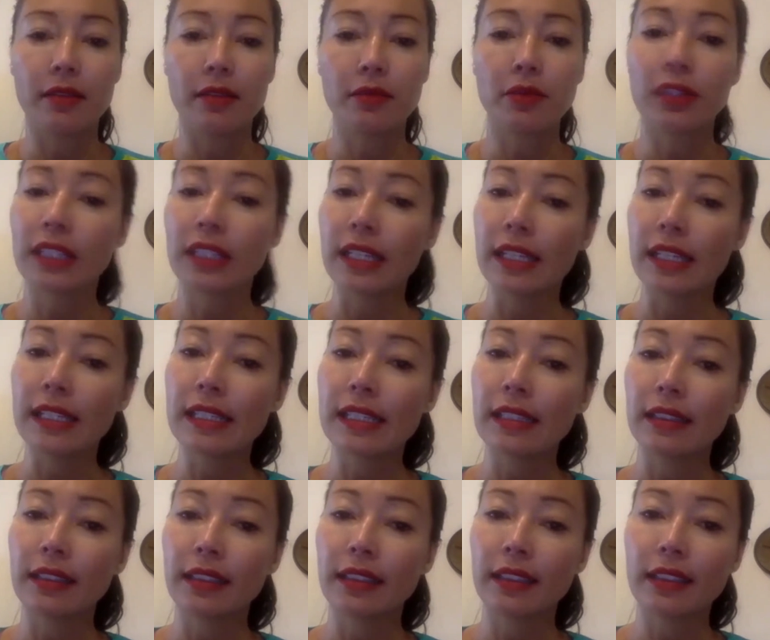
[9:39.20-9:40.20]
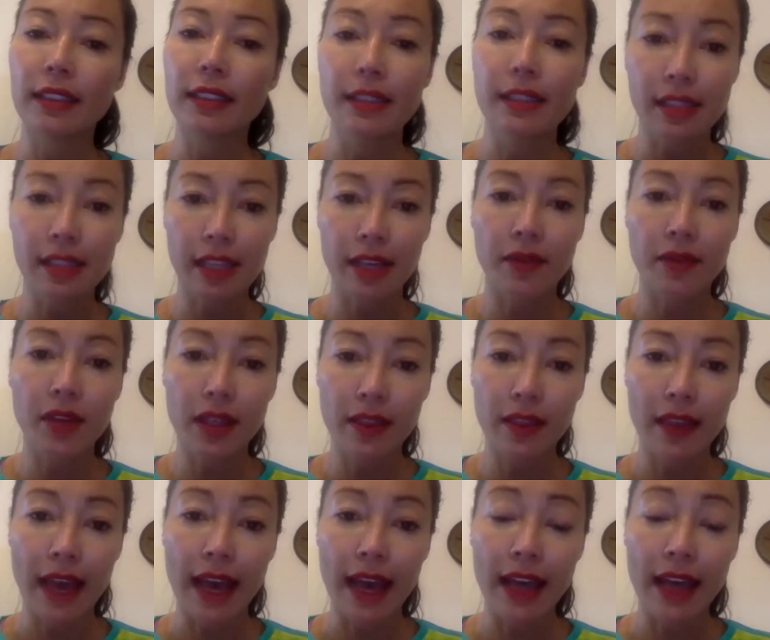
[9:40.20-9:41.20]
really easily and saving
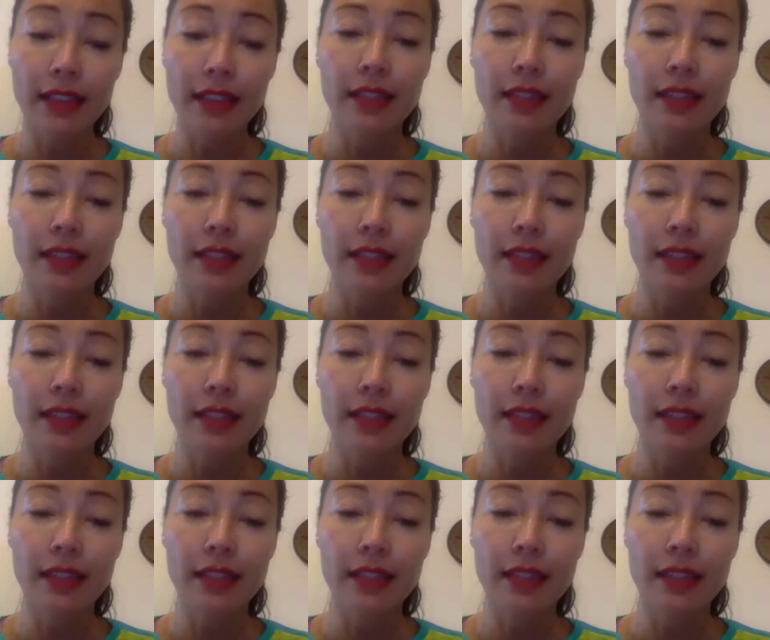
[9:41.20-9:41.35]
that.